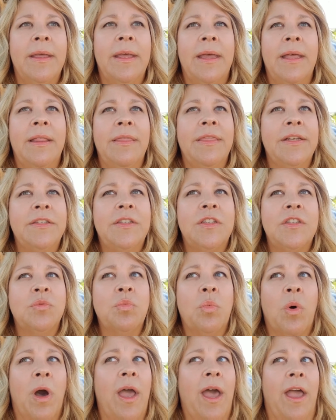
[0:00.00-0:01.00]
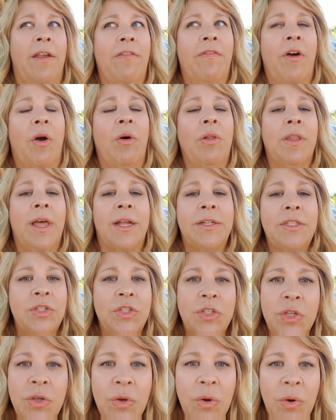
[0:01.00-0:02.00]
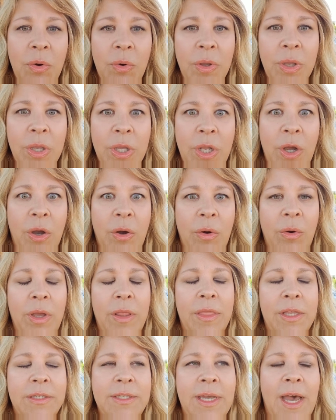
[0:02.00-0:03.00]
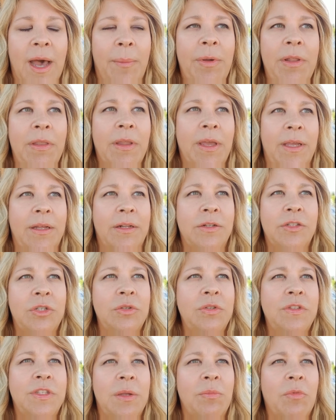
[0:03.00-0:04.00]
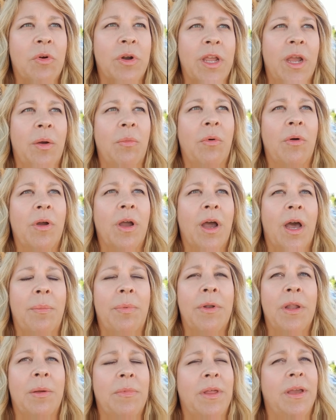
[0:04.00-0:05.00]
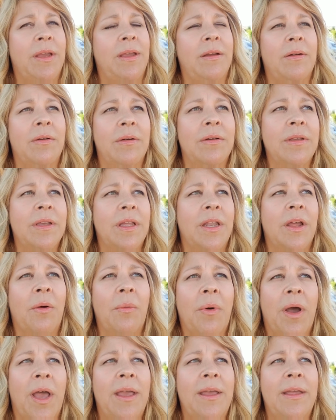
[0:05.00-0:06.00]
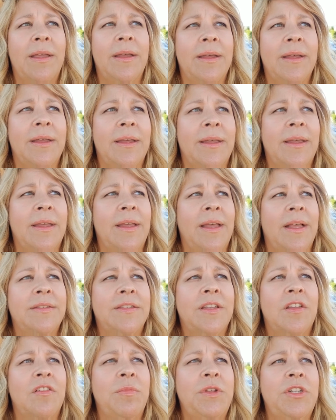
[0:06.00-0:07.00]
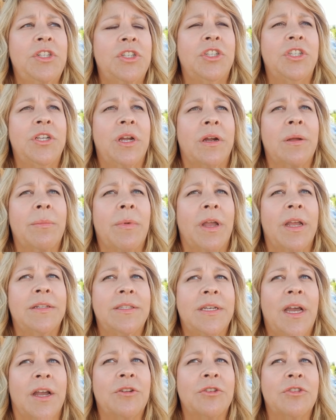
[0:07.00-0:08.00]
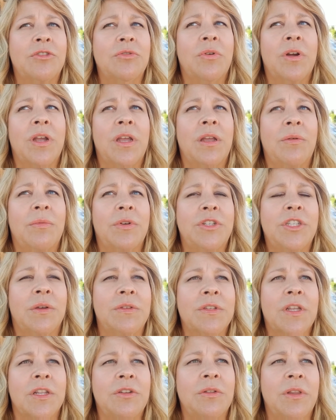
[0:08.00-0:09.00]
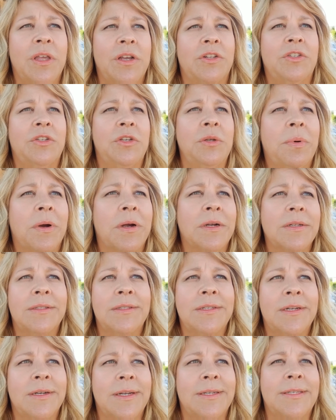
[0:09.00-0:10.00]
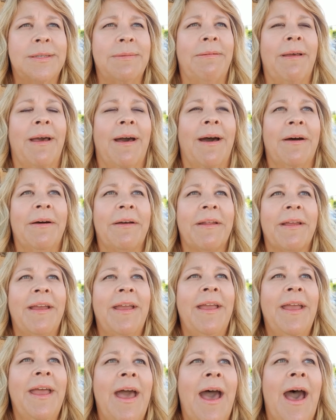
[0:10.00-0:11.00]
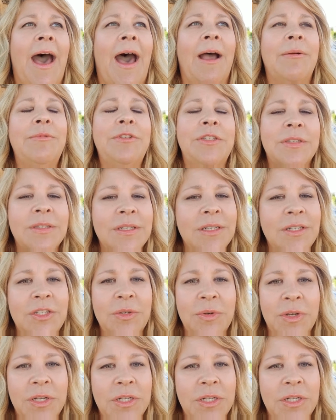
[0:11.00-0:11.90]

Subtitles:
this is what I felt led to do, and this happened like Tuesday morning. I woke up and I'm like, you know what? Instead of me just sharing my entire story, which I was going to do like a 2-part series about, I'm just going to do it in